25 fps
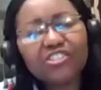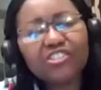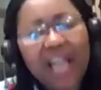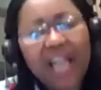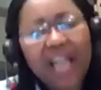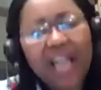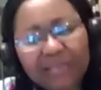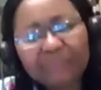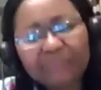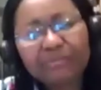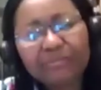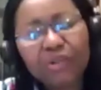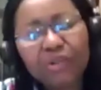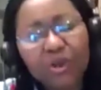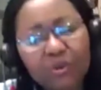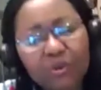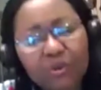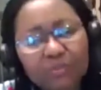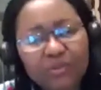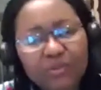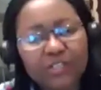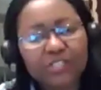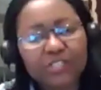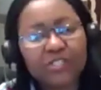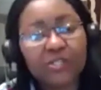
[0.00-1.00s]
high
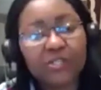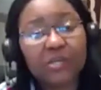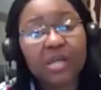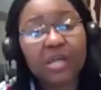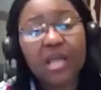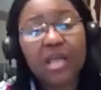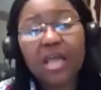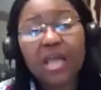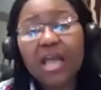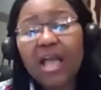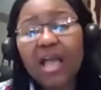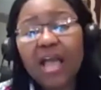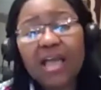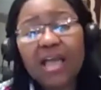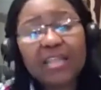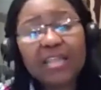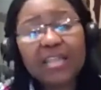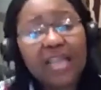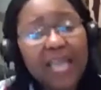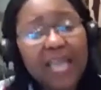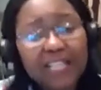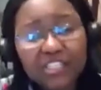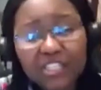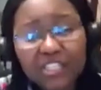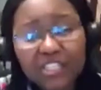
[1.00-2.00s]
blood pressure,
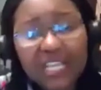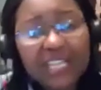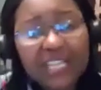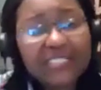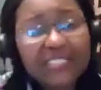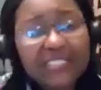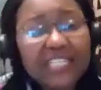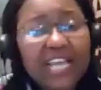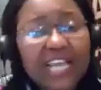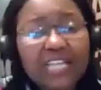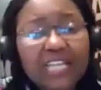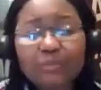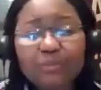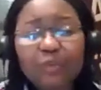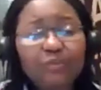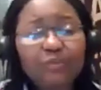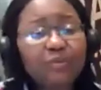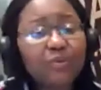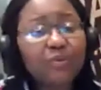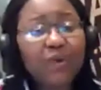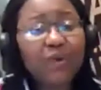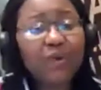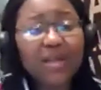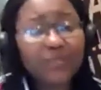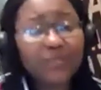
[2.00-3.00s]
and educated
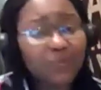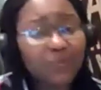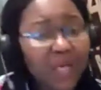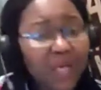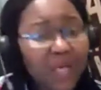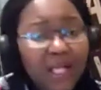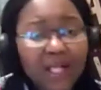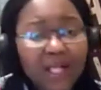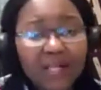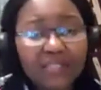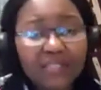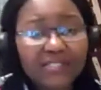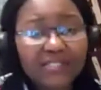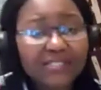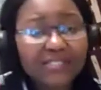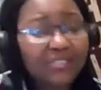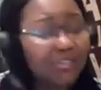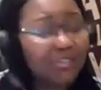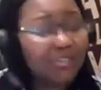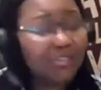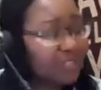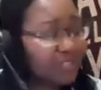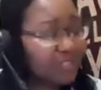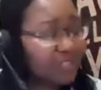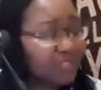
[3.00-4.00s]
people as well. It's
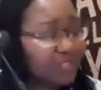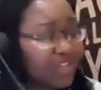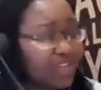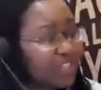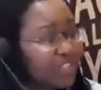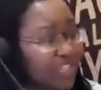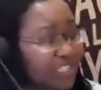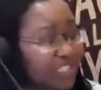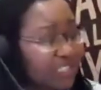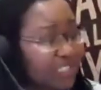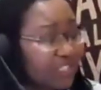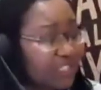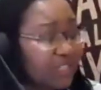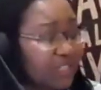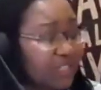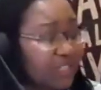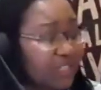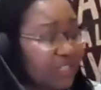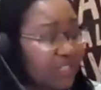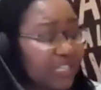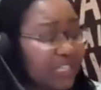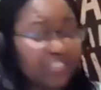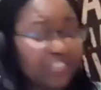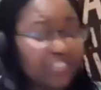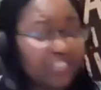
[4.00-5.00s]
not just the
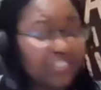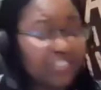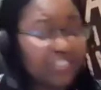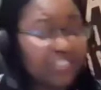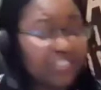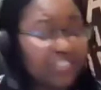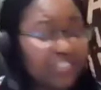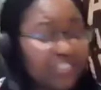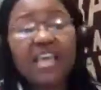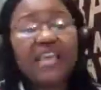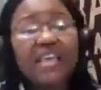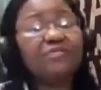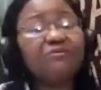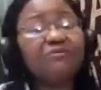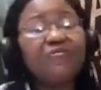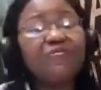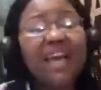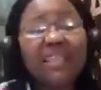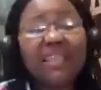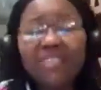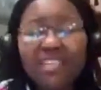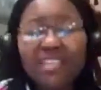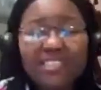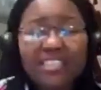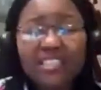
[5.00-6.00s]
illiterates. In
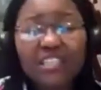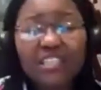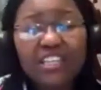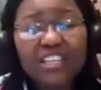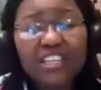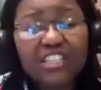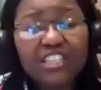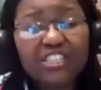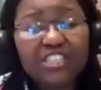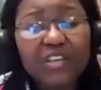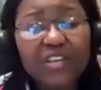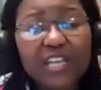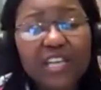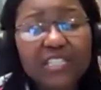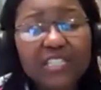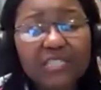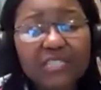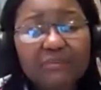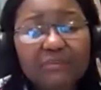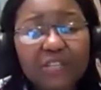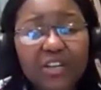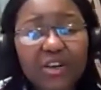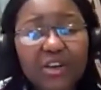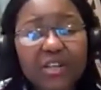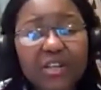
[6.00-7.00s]
fact, I think the
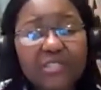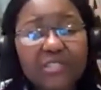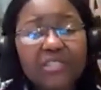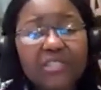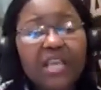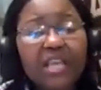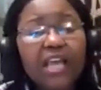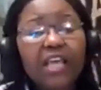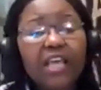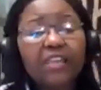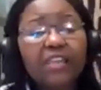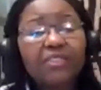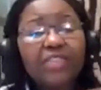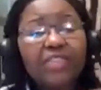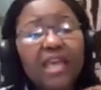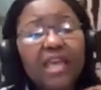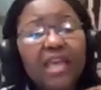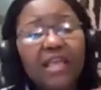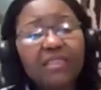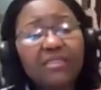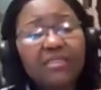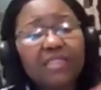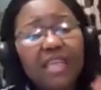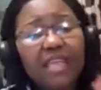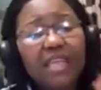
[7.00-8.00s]
illiterates, because
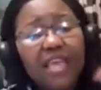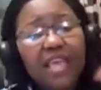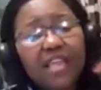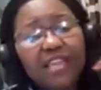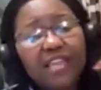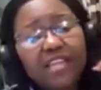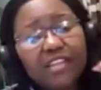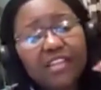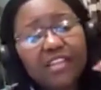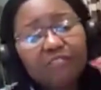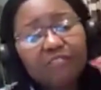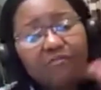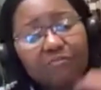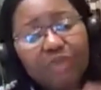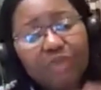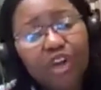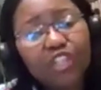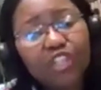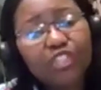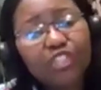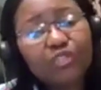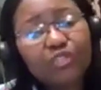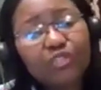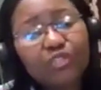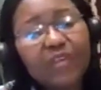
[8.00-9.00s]
they live
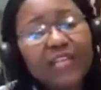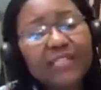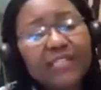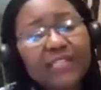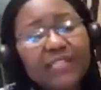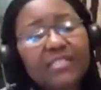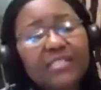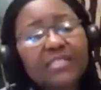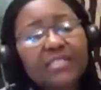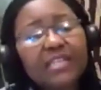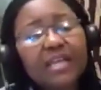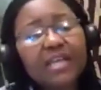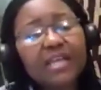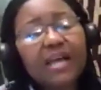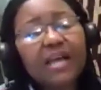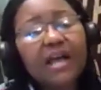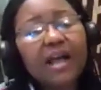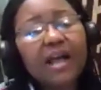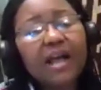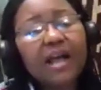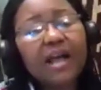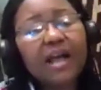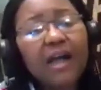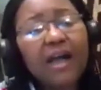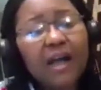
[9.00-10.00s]
moderate
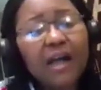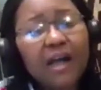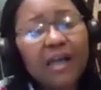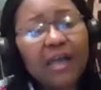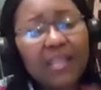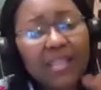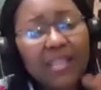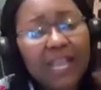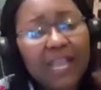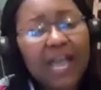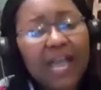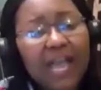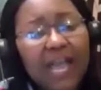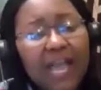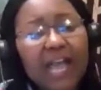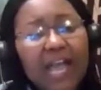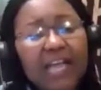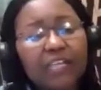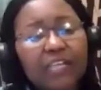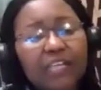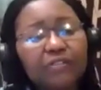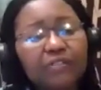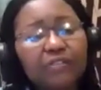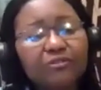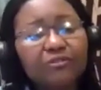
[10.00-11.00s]
life,